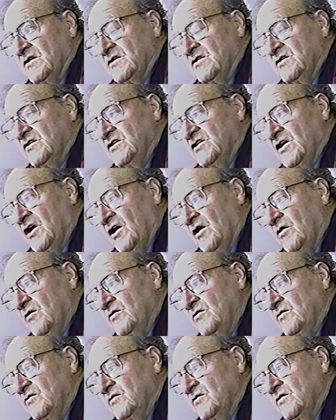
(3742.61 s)

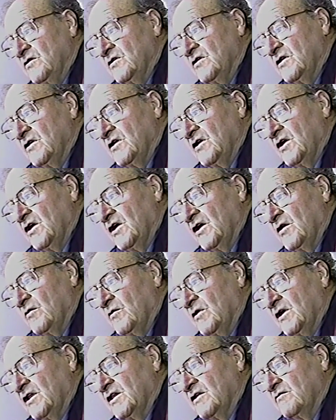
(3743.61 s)
No.
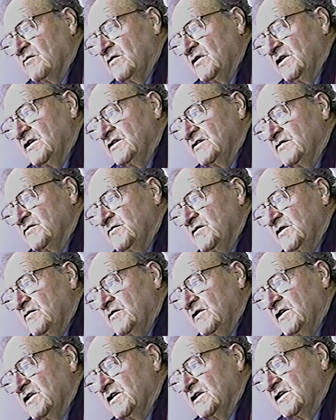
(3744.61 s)
What it was, we
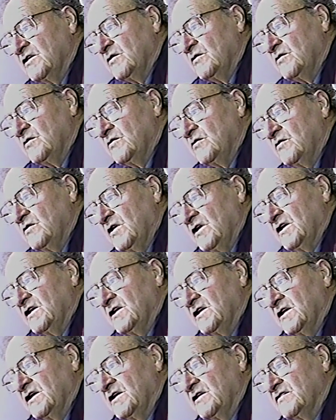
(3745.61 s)
wanted to go
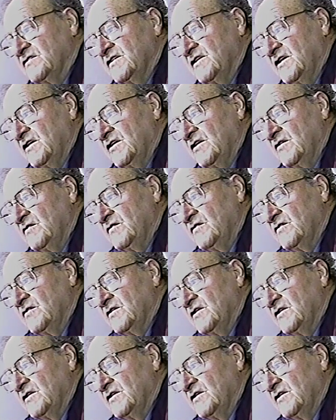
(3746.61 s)
hunting ourselves.